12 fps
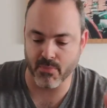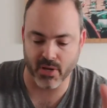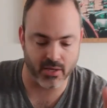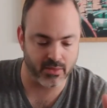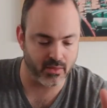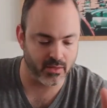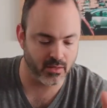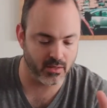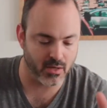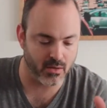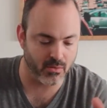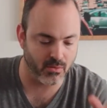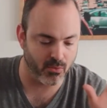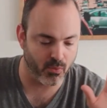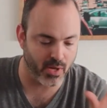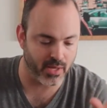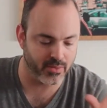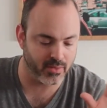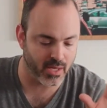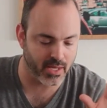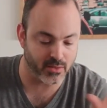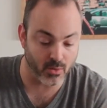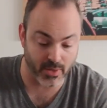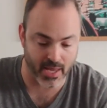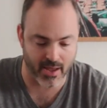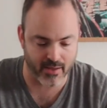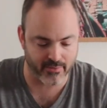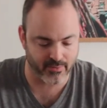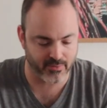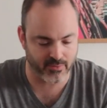But you know, when I don't have